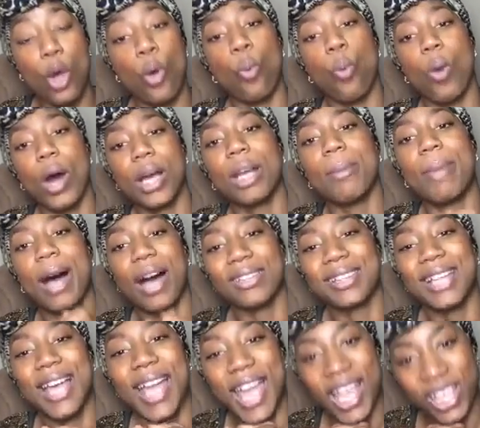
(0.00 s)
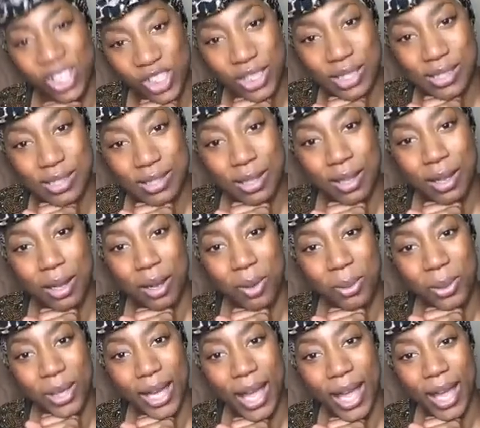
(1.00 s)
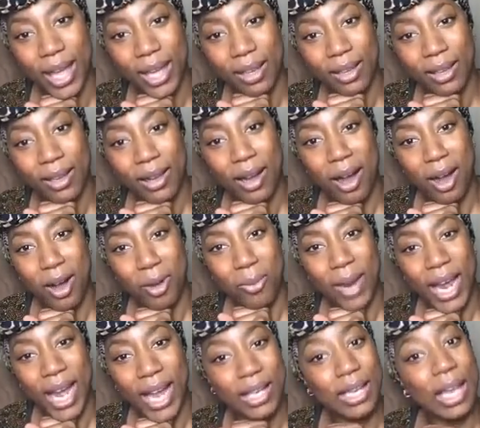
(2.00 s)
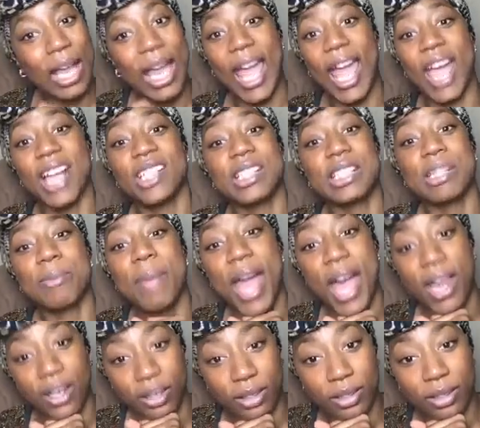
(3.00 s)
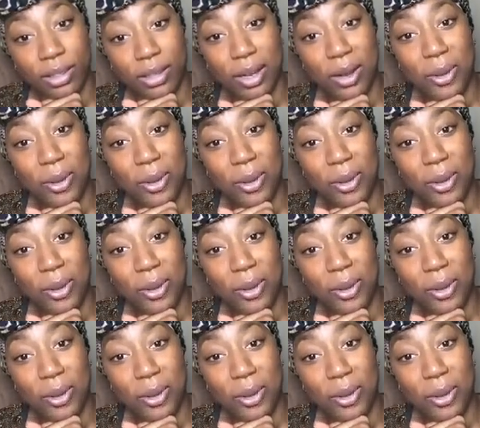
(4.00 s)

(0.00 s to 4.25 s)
What about the edges? Okay, all right, edges matter.